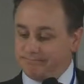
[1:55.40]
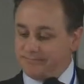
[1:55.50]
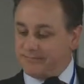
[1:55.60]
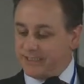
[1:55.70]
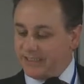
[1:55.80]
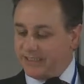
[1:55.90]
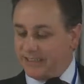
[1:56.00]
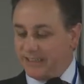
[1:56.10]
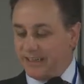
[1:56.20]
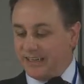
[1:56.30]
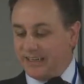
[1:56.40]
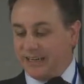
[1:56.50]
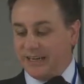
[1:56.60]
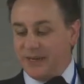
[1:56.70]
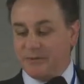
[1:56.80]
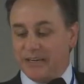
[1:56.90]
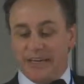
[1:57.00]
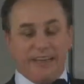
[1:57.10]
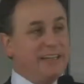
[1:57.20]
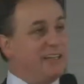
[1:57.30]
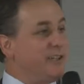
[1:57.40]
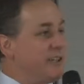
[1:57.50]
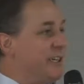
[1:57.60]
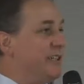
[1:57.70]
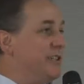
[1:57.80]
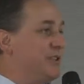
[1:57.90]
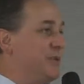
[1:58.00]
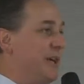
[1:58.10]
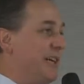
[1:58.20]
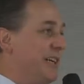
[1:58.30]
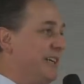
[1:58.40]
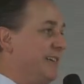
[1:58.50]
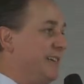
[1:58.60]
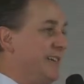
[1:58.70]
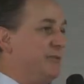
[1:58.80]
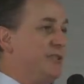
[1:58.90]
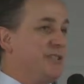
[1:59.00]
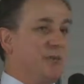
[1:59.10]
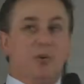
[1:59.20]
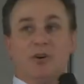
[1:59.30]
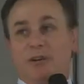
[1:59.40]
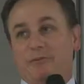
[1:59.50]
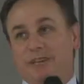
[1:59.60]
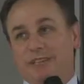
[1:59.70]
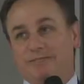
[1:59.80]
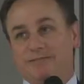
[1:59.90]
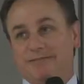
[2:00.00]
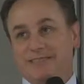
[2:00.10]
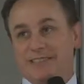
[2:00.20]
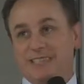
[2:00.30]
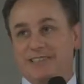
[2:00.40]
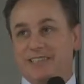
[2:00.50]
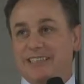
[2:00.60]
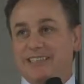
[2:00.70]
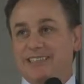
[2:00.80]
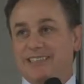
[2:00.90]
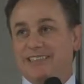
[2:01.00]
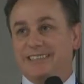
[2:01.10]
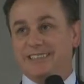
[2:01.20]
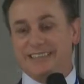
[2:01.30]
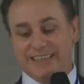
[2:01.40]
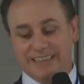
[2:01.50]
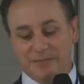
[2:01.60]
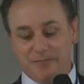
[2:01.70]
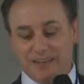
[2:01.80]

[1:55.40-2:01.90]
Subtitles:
And then I got to do banking, right, which is the boring one. Sounds like it, doesn't it? Okay.